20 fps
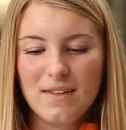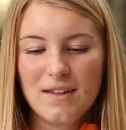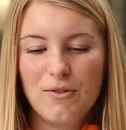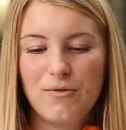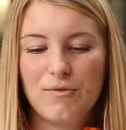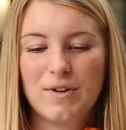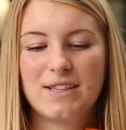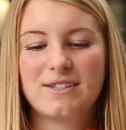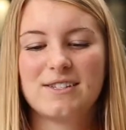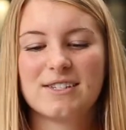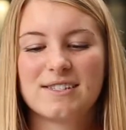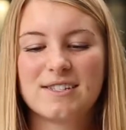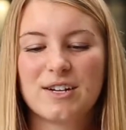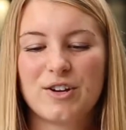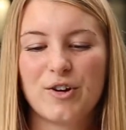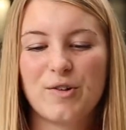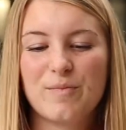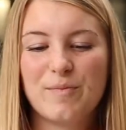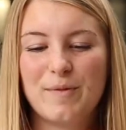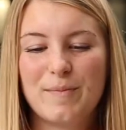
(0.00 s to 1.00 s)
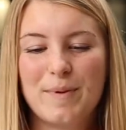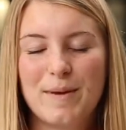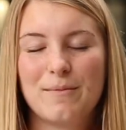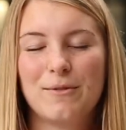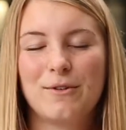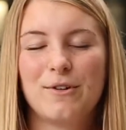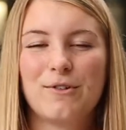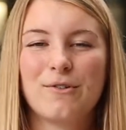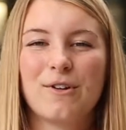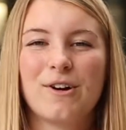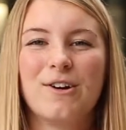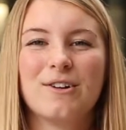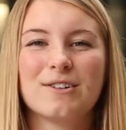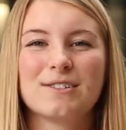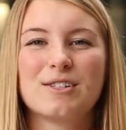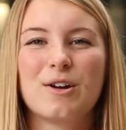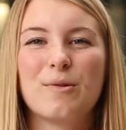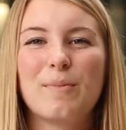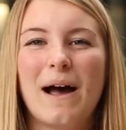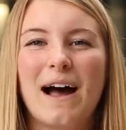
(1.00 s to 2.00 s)
with just a group of people who are
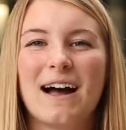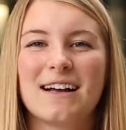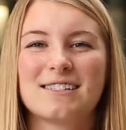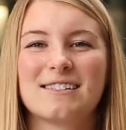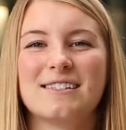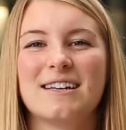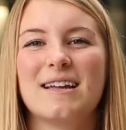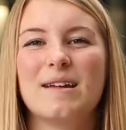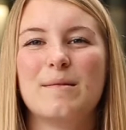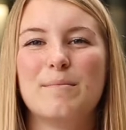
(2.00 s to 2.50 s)
also passionate